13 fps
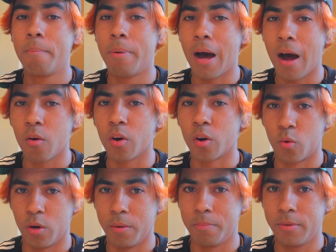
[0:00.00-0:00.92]
Power
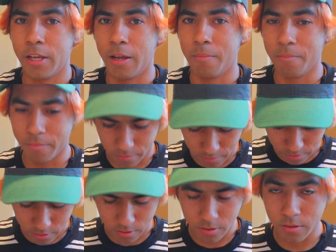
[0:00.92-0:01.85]
Grip Tape.
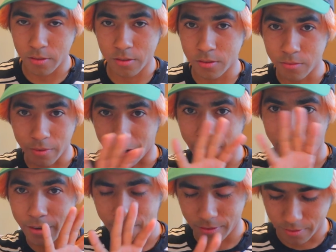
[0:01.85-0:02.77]
Right
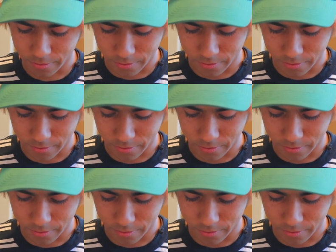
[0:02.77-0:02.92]
here.